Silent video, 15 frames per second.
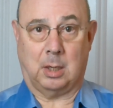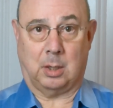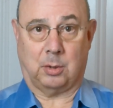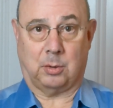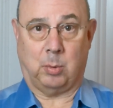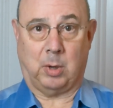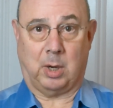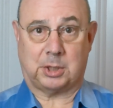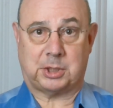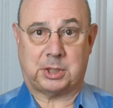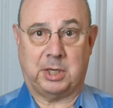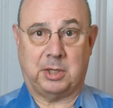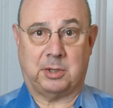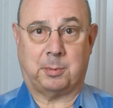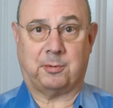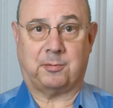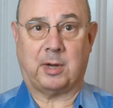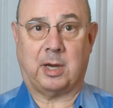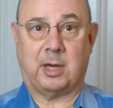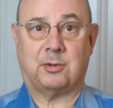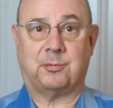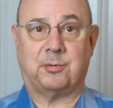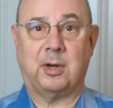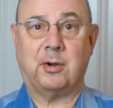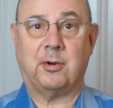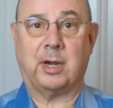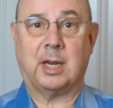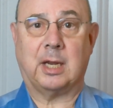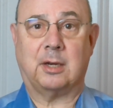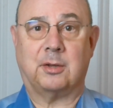The worksheet provides
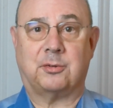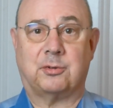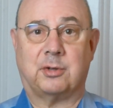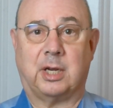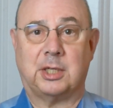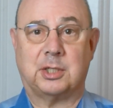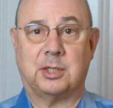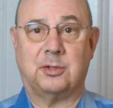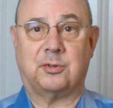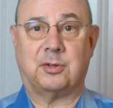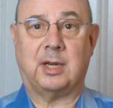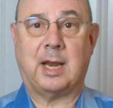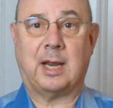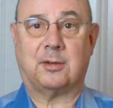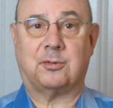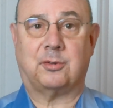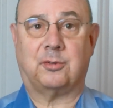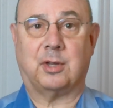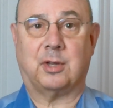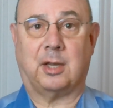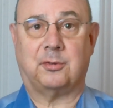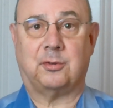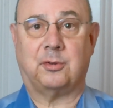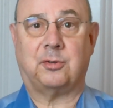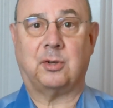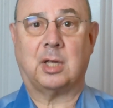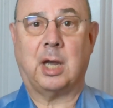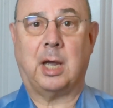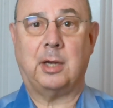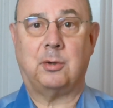fingering illustrations and exercises to
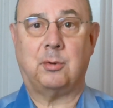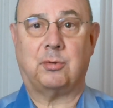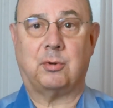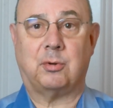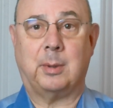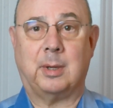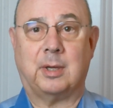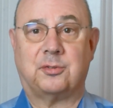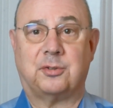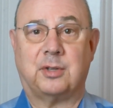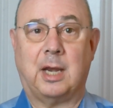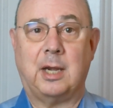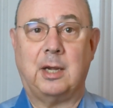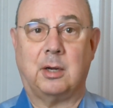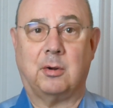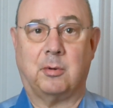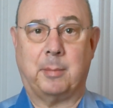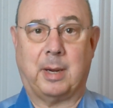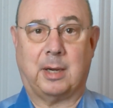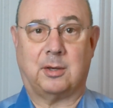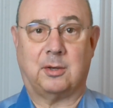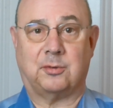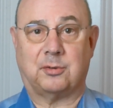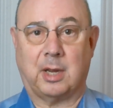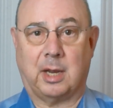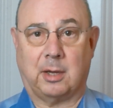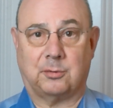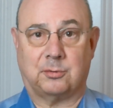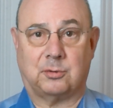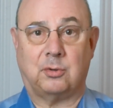guide you through extending chromatic
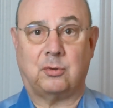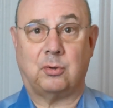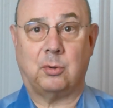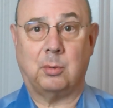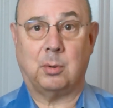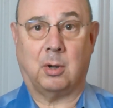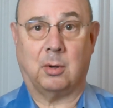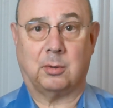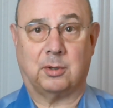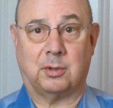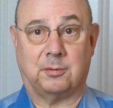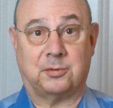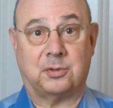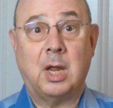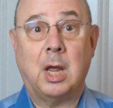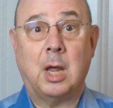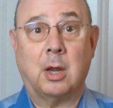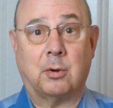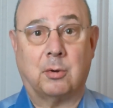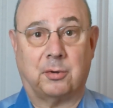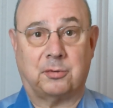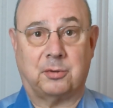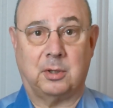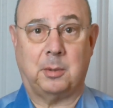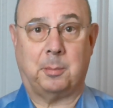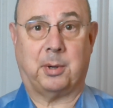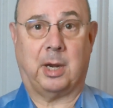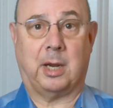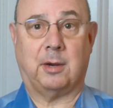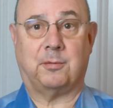scales to 2 octaves, crossing the
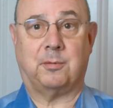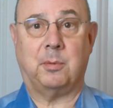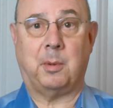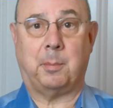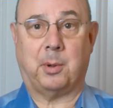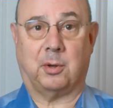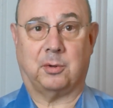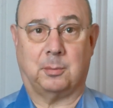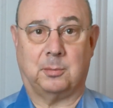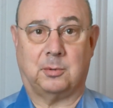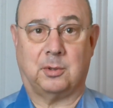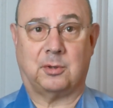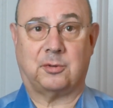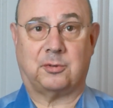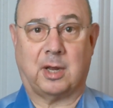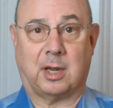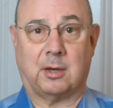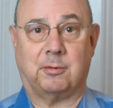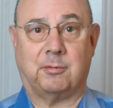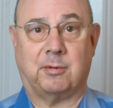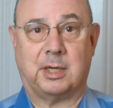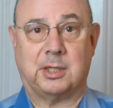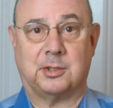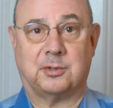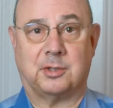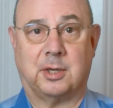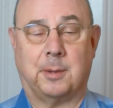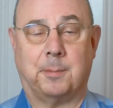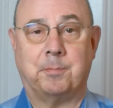break from the bottom to the second register.